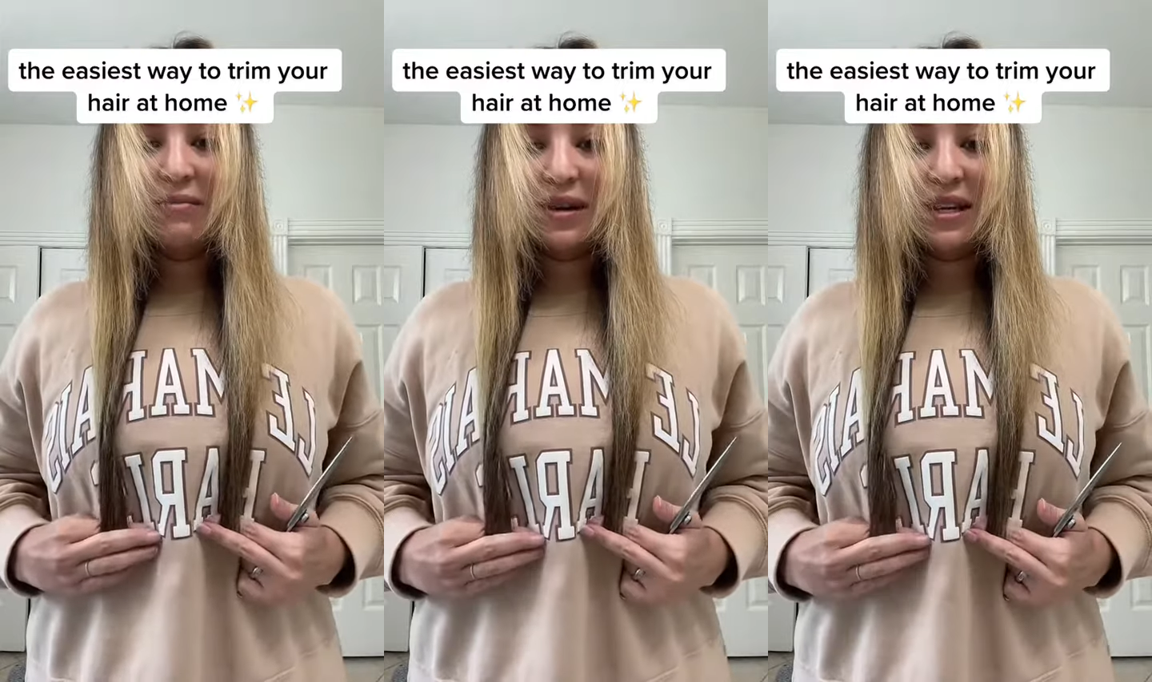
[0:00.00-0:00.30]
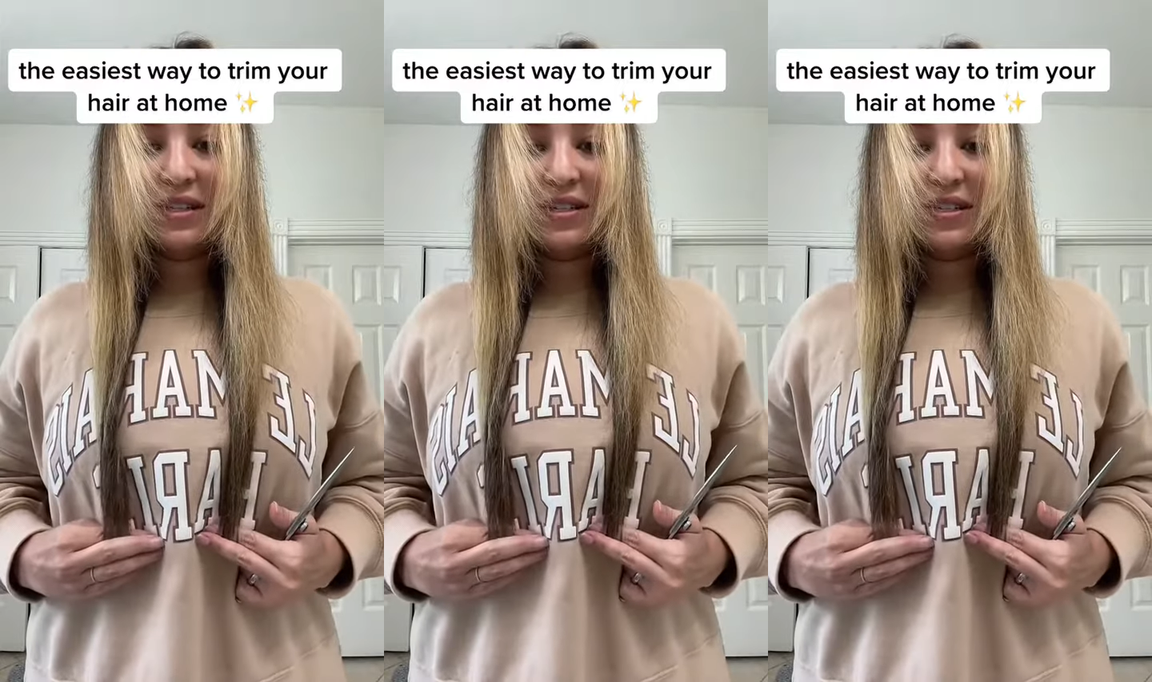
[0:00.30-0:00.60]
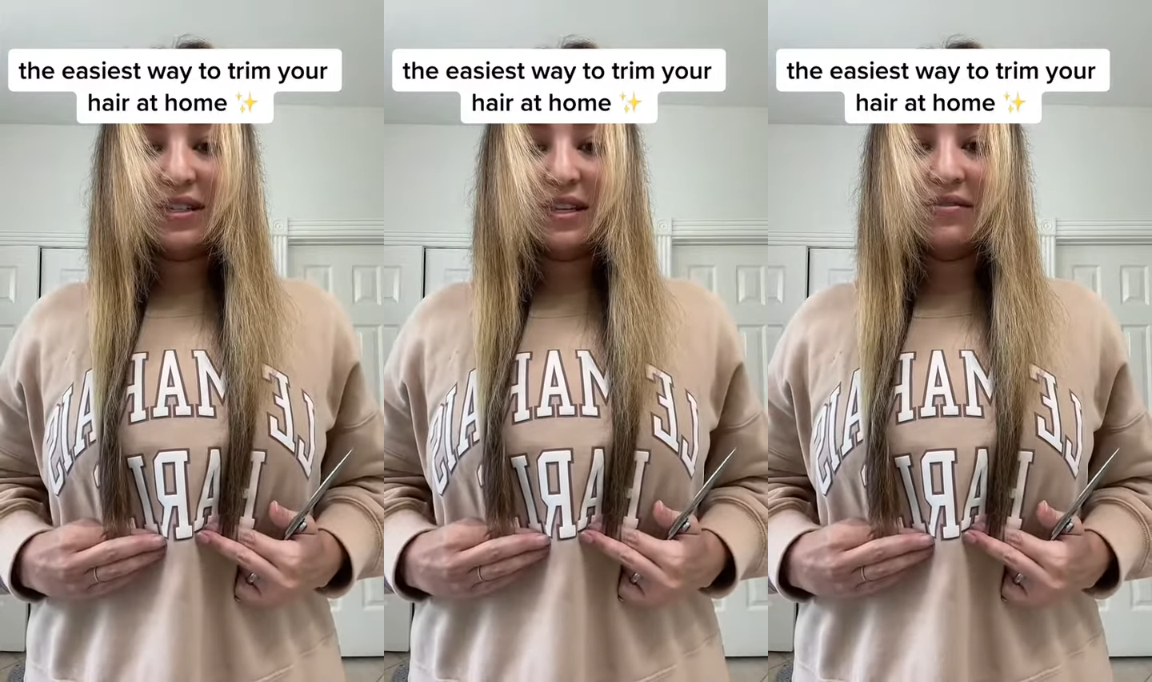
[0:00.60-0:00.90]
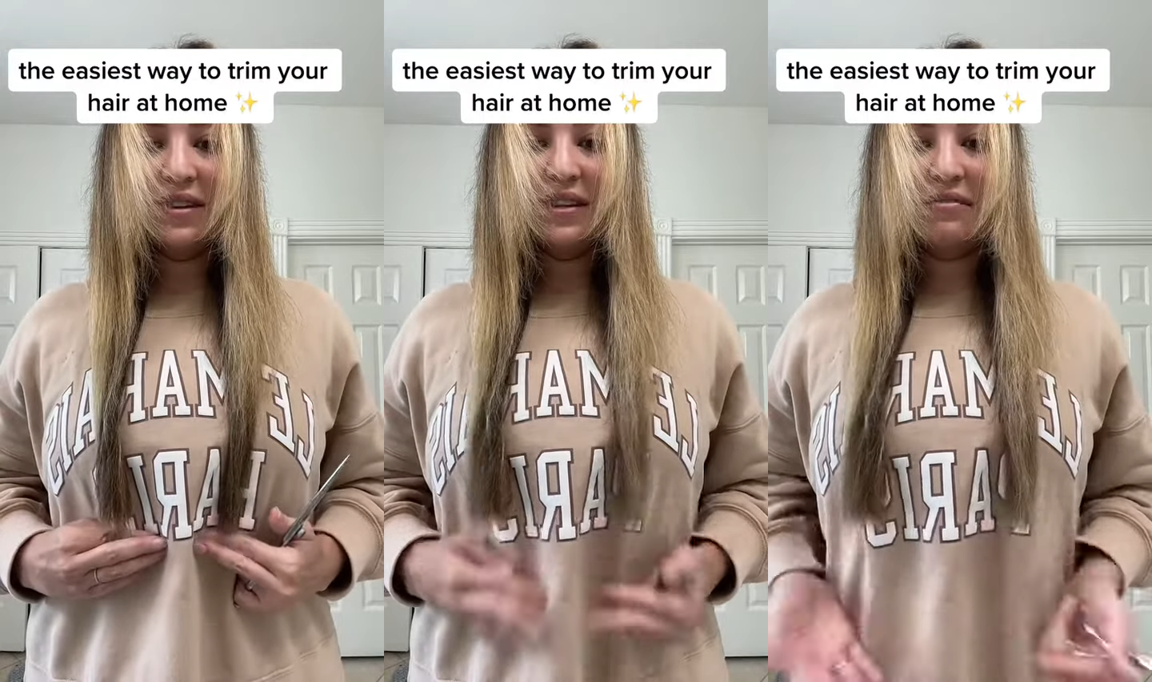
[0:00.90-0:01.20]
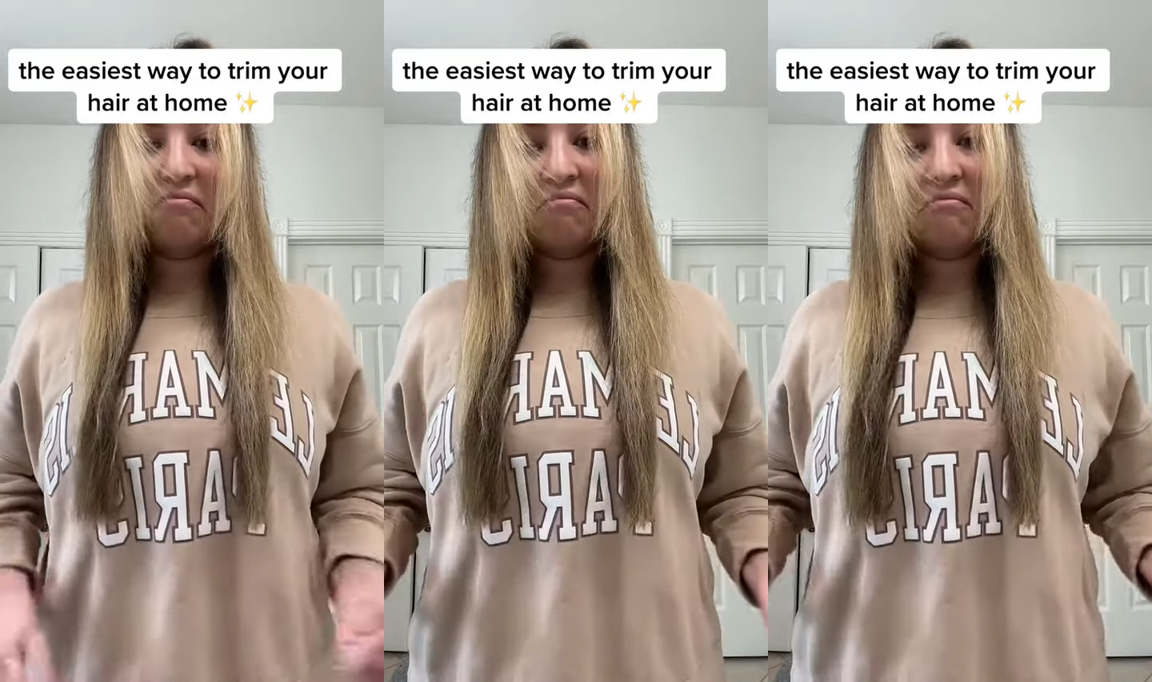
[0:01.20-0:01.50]
make sure it's
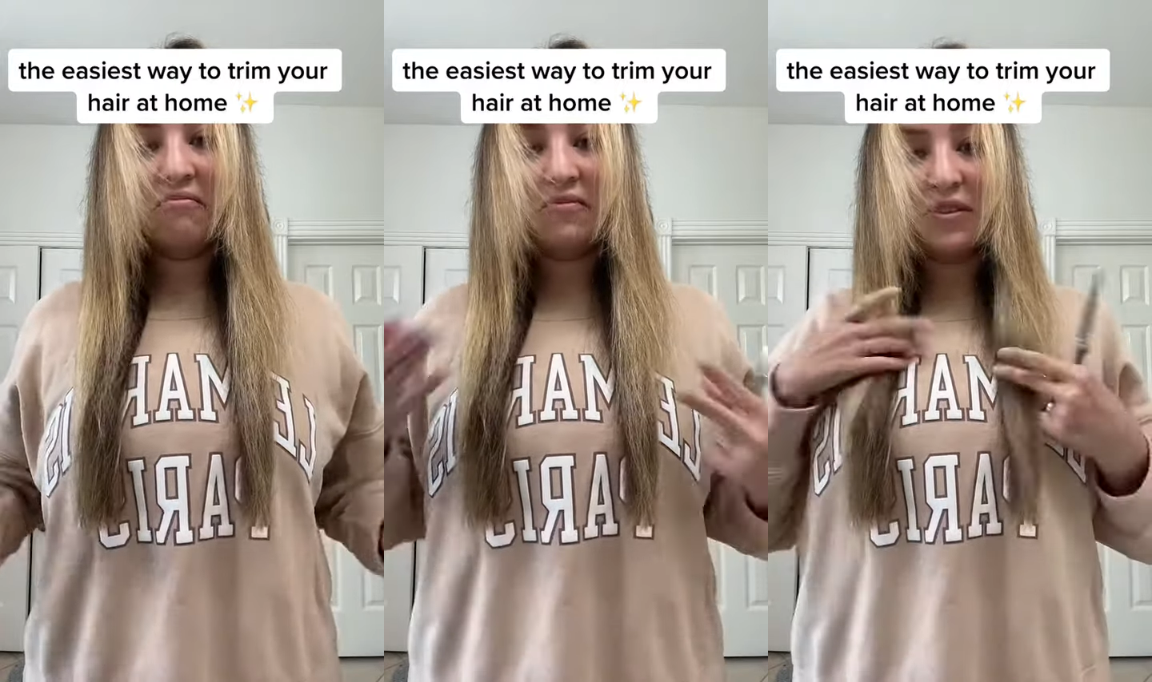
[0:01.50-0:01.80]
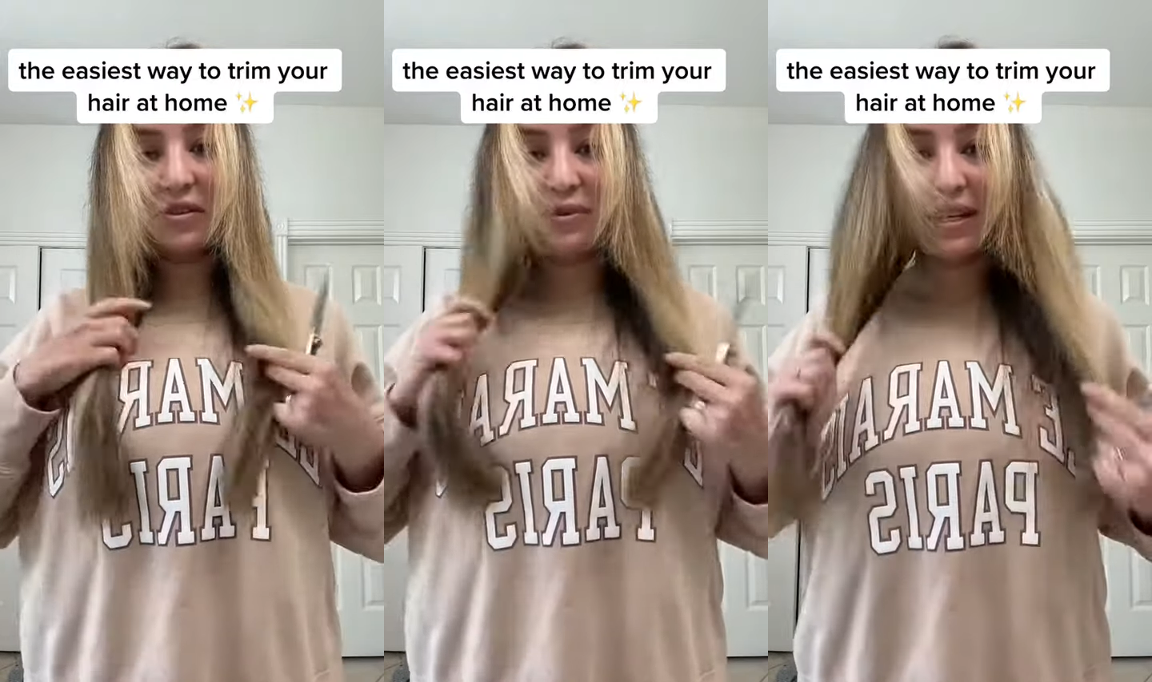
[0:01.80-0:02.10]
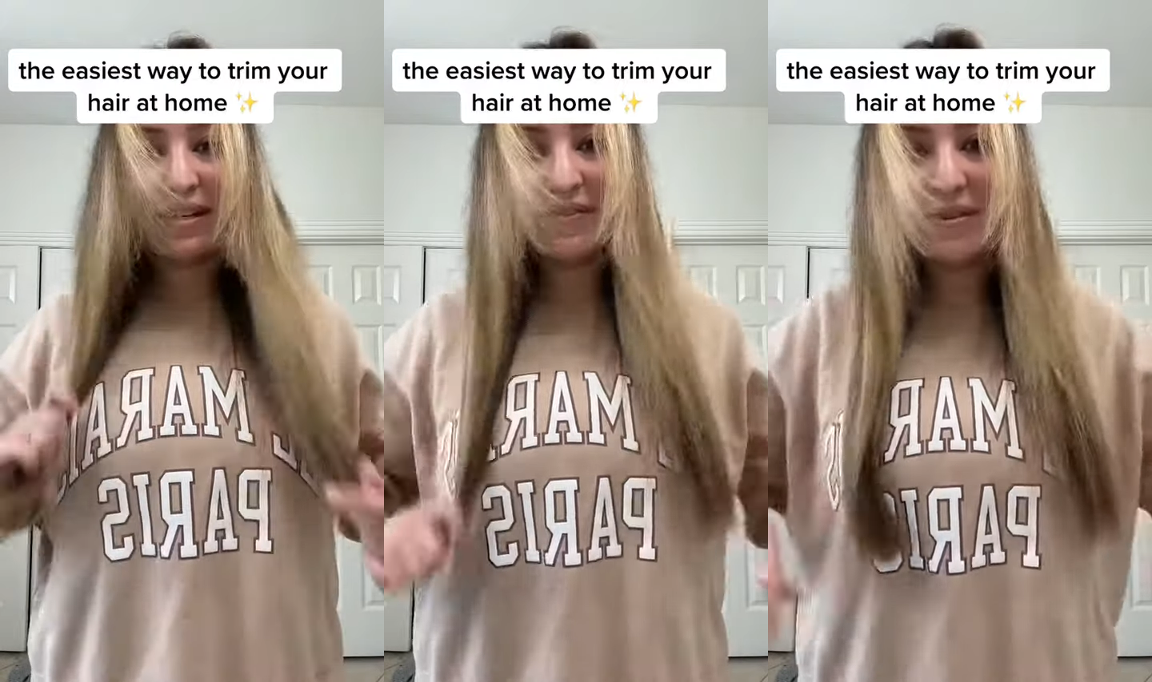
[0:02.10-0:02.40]
even, feels pretty even